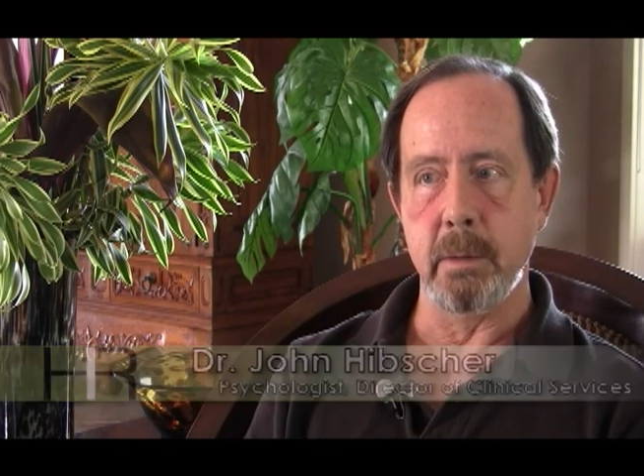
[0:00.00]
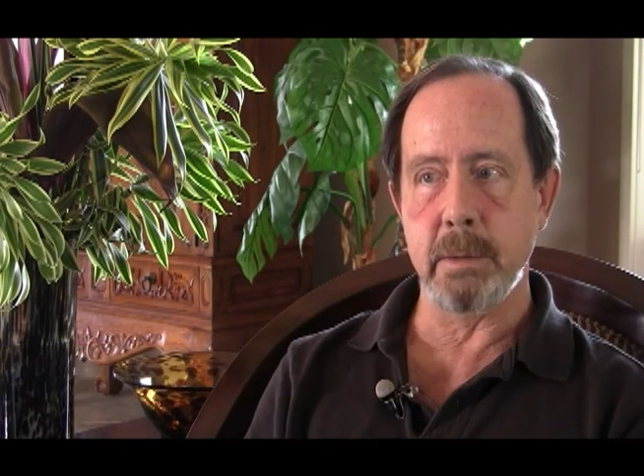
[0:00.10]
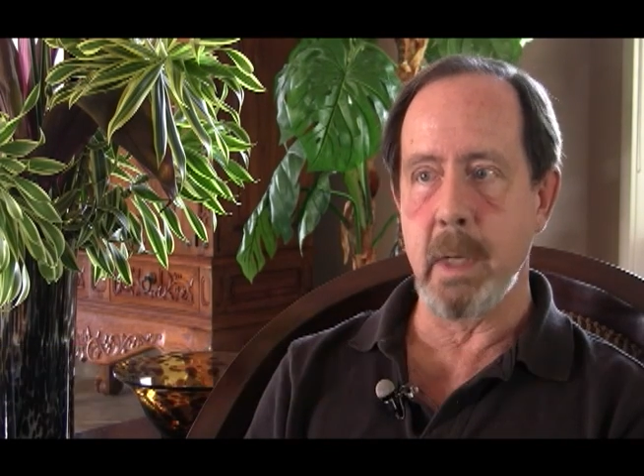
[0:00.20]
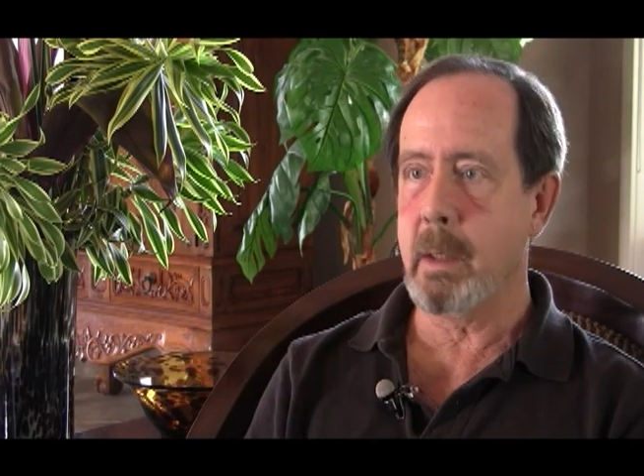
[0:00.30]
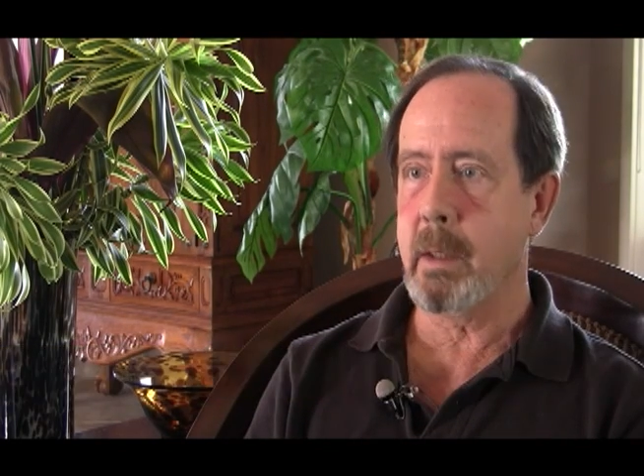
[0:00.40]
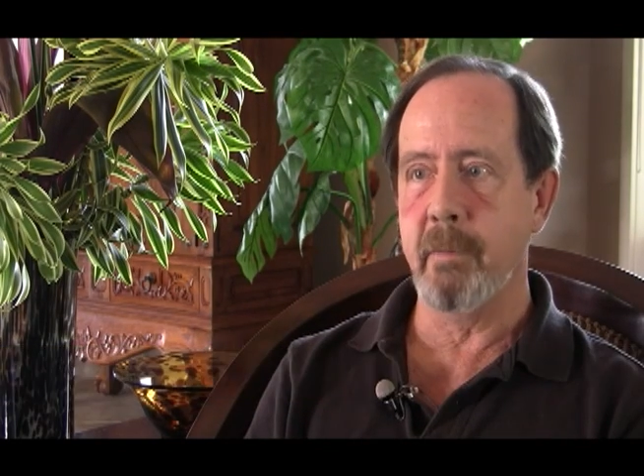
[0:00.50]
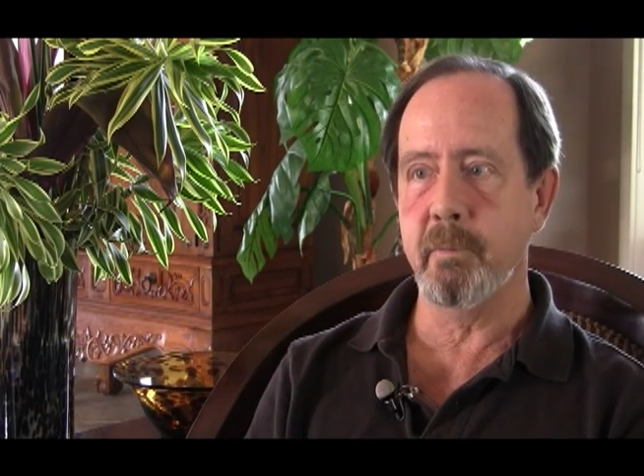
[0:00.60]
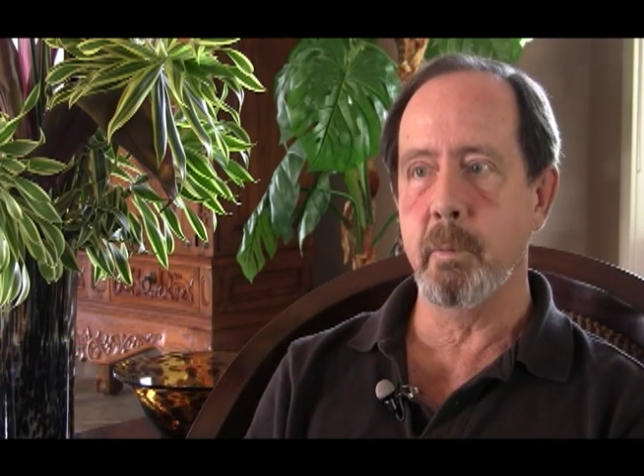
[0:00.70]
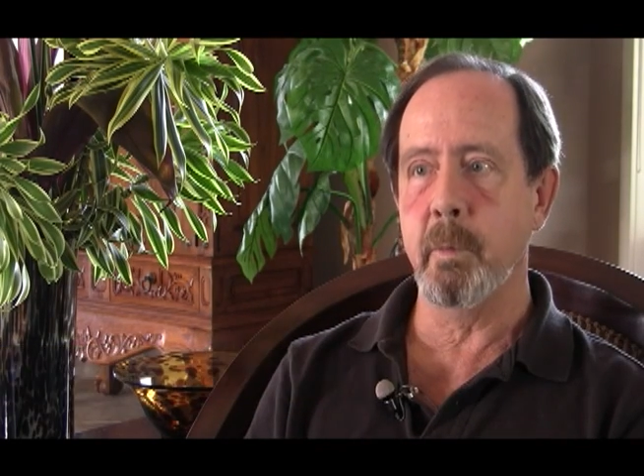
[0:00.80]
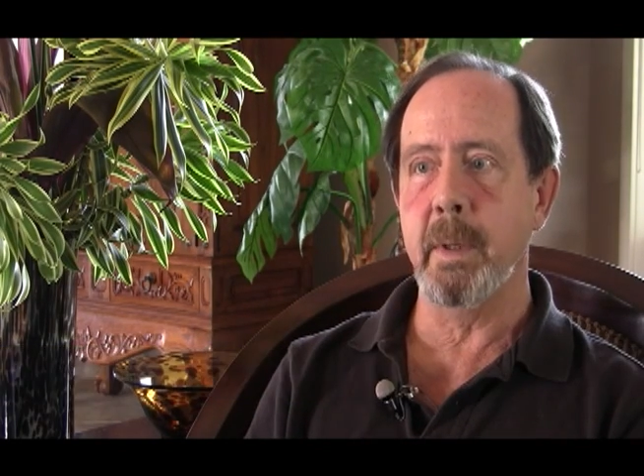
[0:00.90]
It's not a
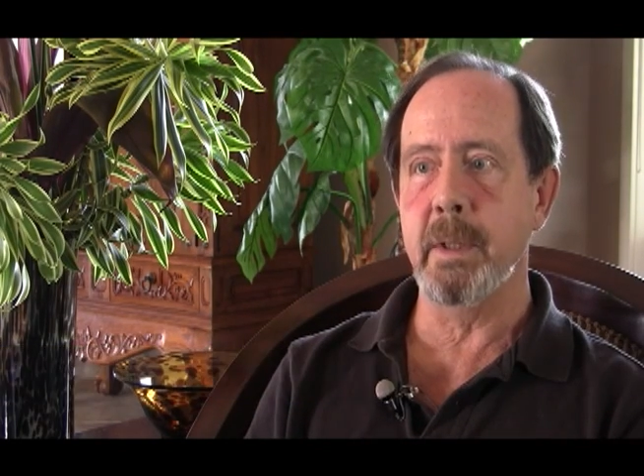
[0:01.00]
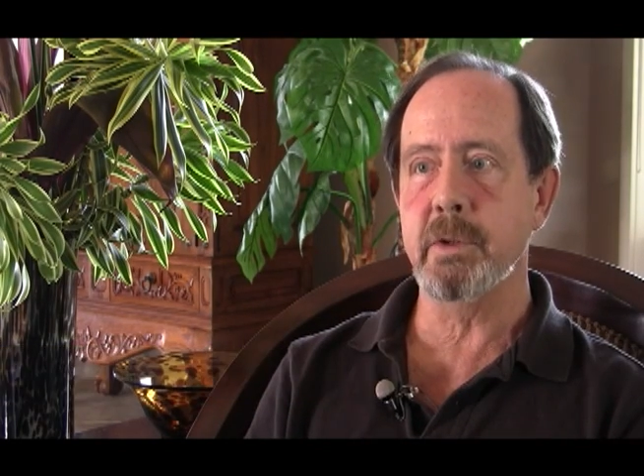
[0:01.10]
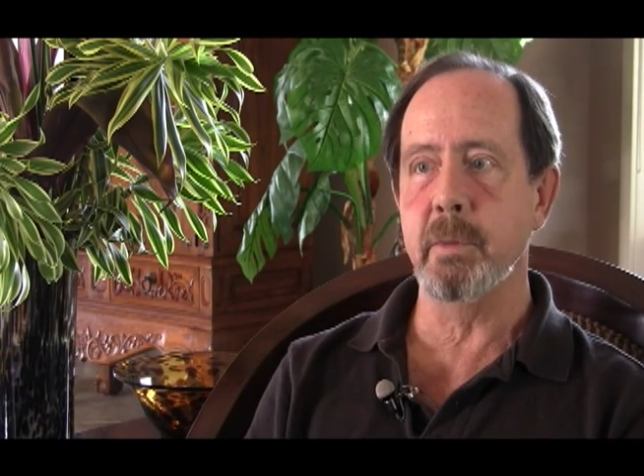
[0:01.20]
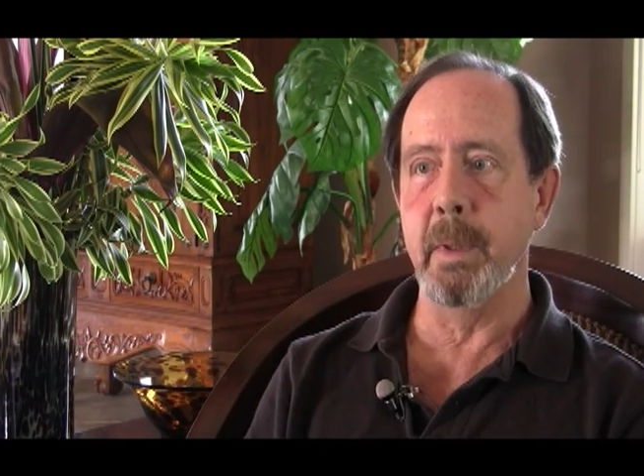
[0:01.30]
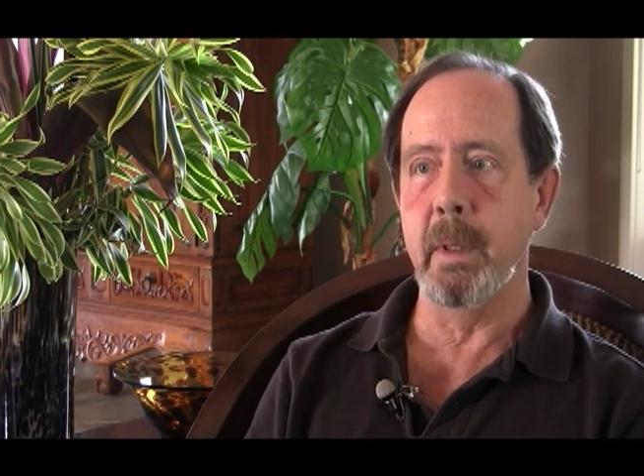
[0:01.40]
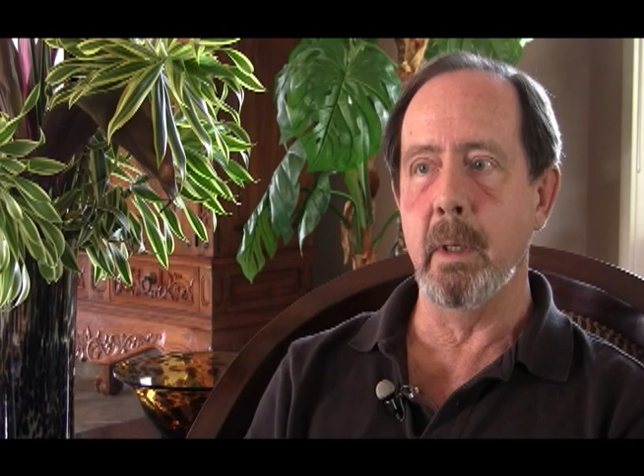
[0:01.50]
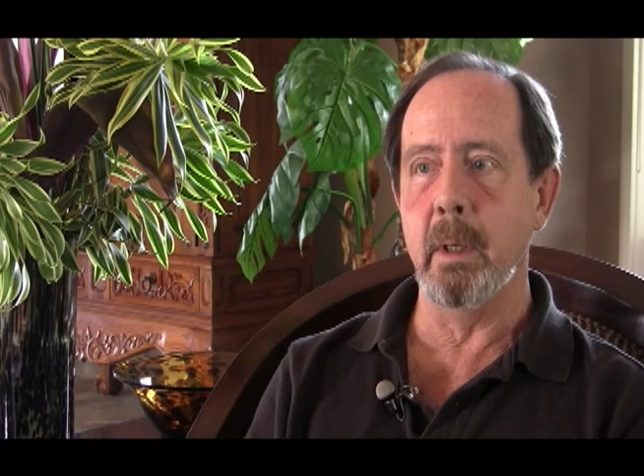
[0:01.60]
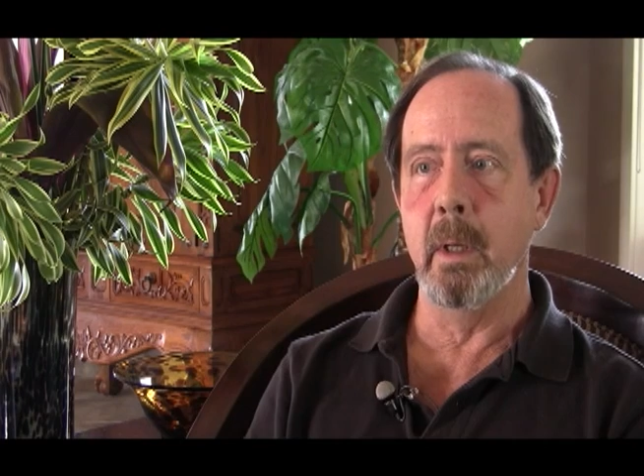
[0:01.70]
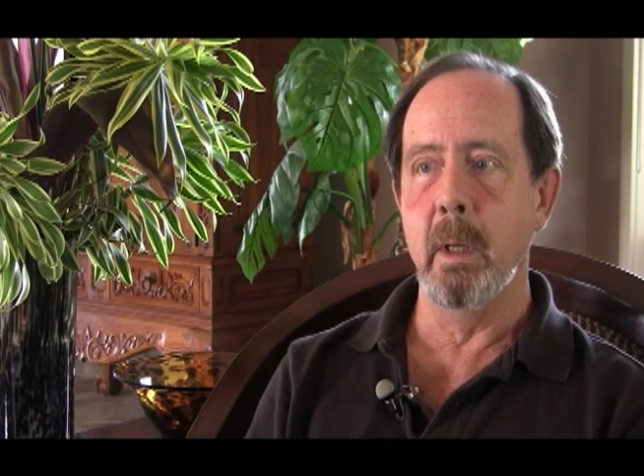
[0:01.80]
comfortable place to be